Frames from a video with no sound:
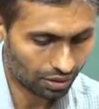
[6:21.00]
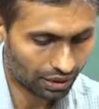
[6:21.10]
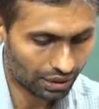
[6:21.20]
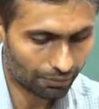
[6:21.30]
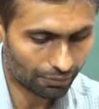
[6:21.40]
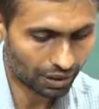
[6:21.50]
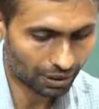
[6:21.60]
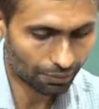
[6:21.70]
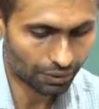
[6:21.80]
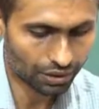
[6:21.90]
M
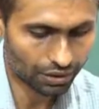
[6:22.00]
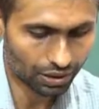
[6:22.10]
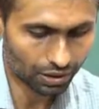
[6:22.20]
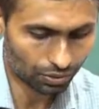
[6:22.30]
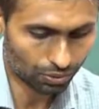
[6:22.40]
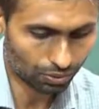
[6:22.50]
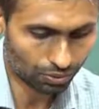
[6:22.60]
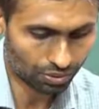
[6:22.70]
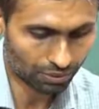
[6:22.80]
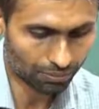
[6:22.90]
type is equal
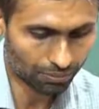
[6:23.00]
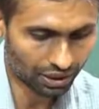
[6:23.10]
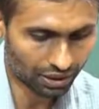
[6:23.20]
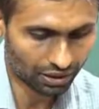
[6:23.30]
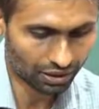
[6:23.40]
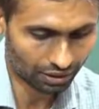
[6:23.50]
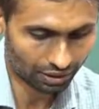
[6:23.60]
to something